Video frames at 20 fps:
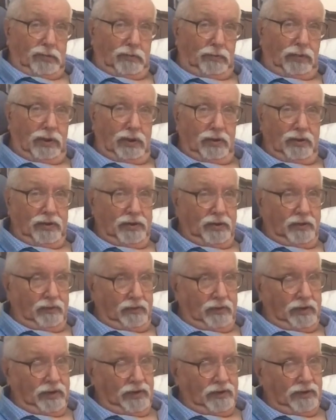plodded
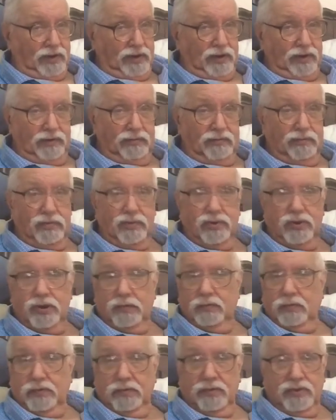around in
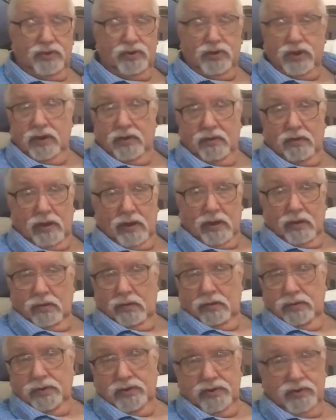ships with steel
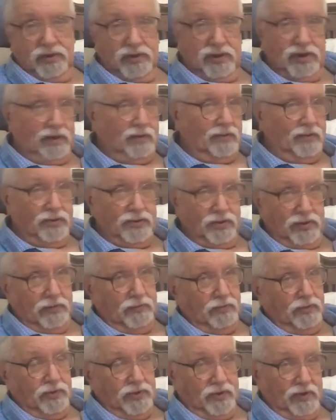hulls and steel
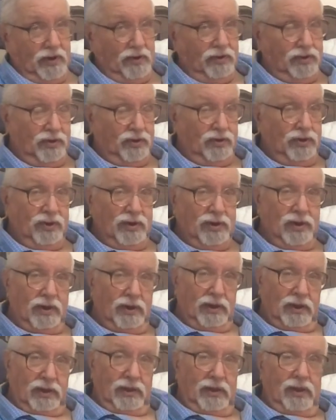superstructures,
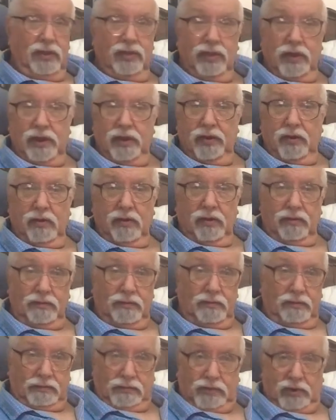they're not.
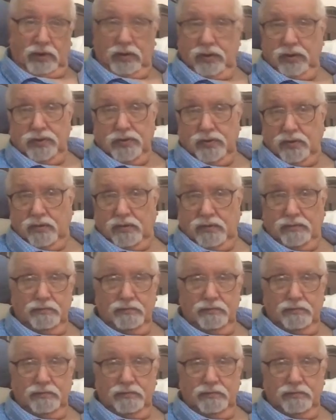Not at all.